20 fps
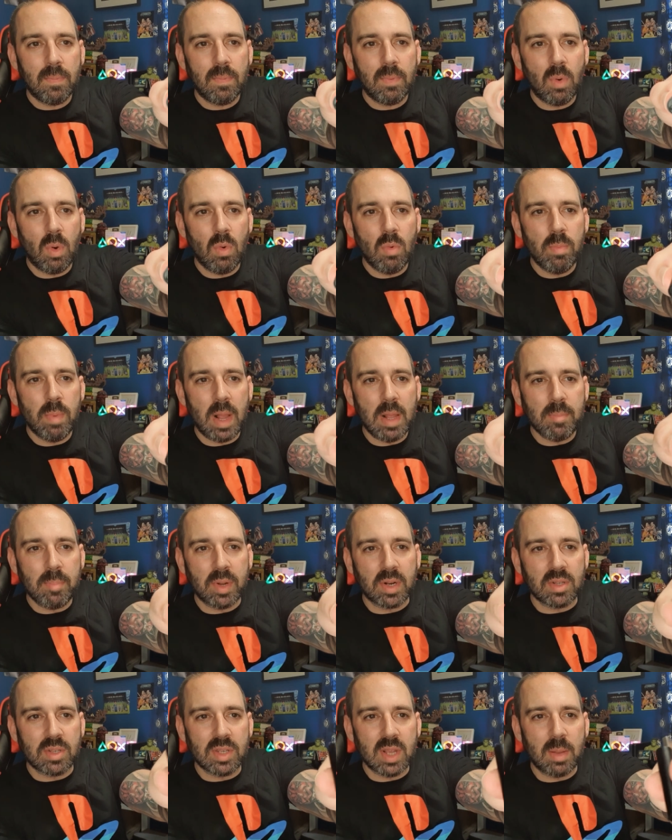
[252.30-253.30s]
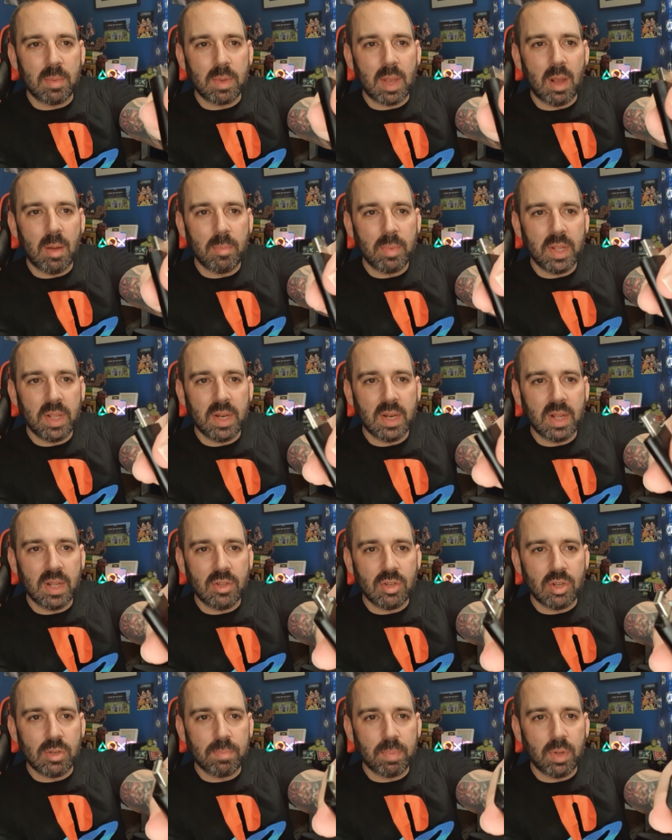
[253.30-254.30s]
all made by the same company, and they
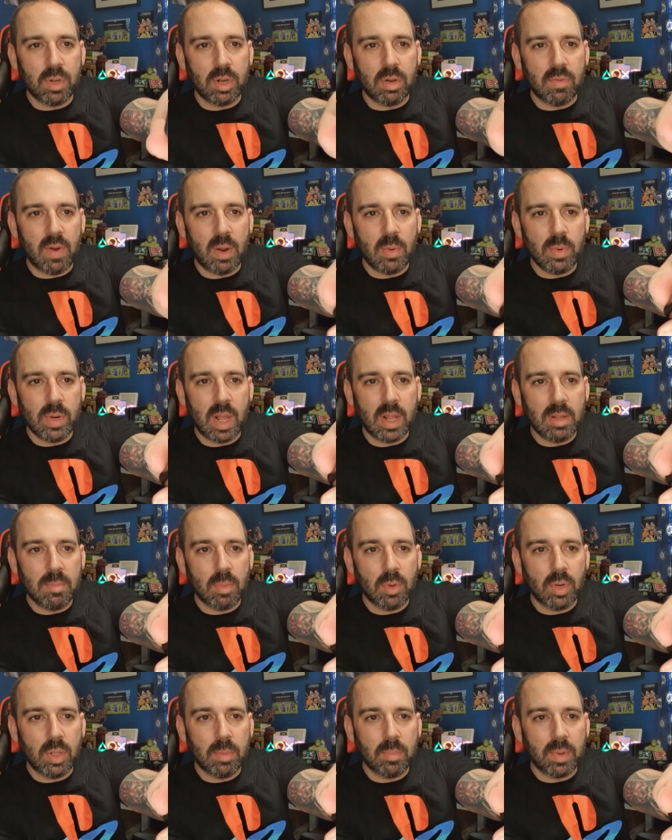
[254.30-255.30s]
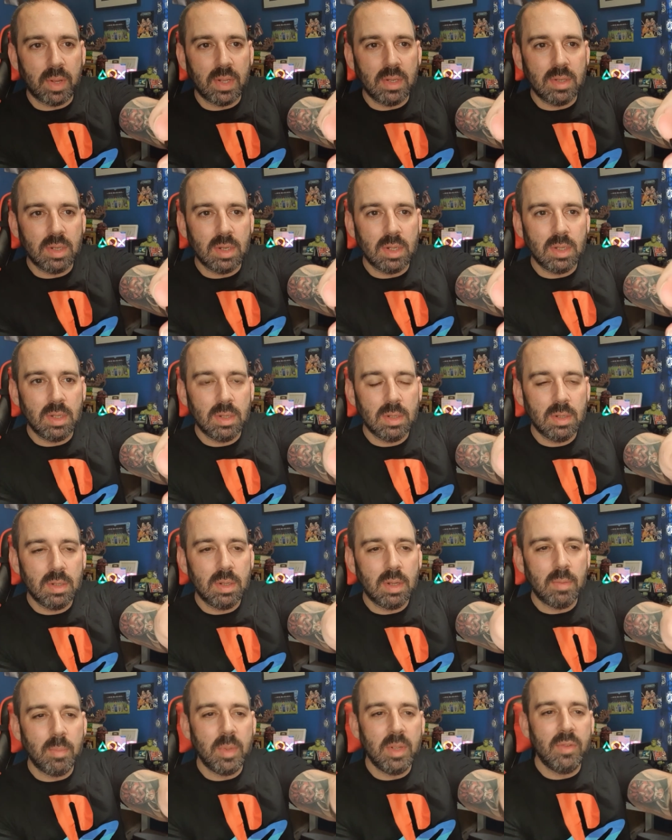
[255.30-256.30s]
just put their own name on it, basically.
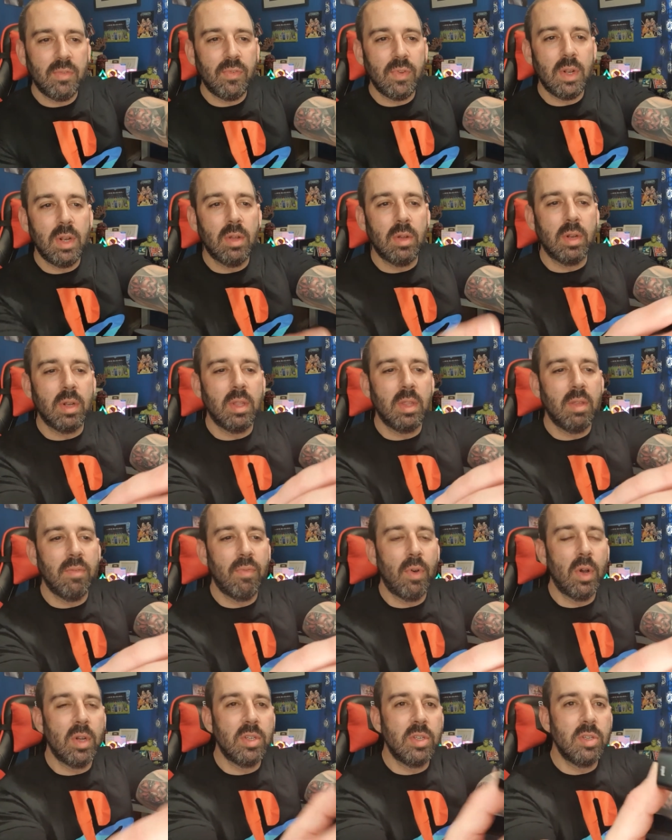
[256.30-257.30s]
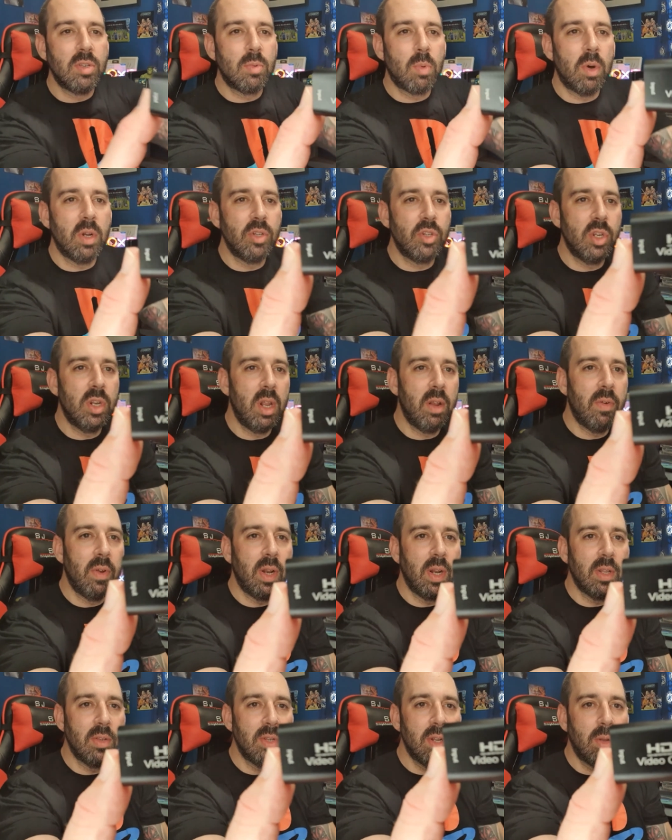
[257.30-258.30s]
I mean, if you look, the device is quite generic.
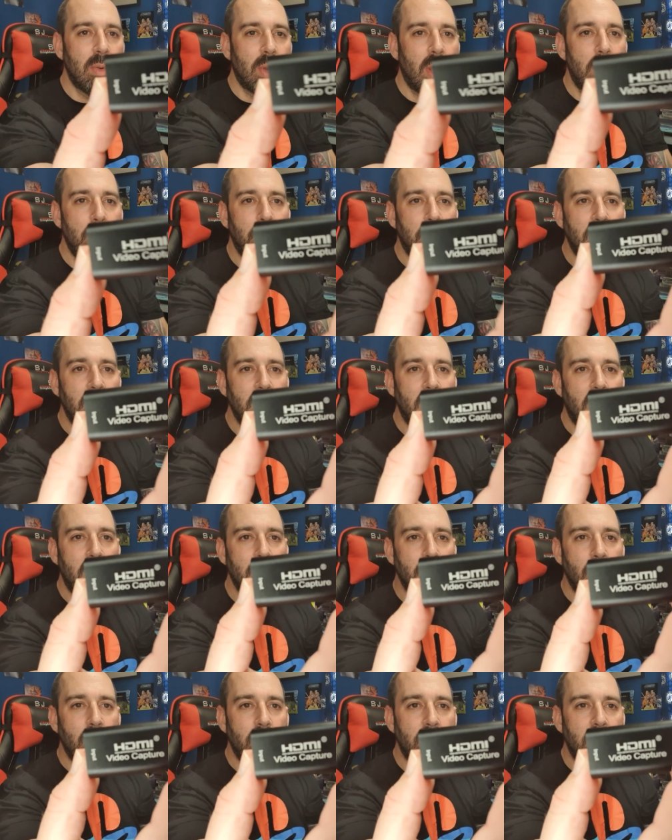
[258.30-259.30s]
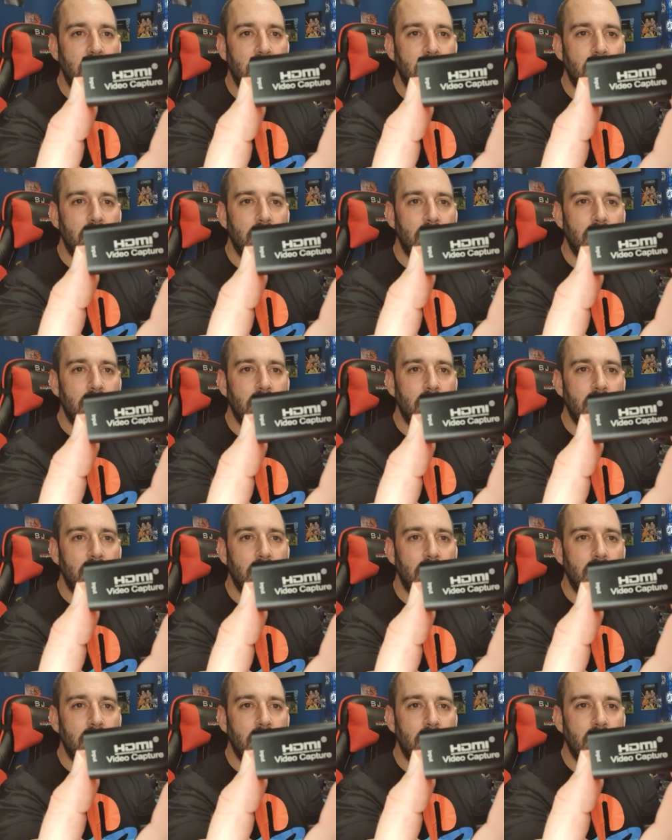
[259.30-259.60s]
There's no company name on there.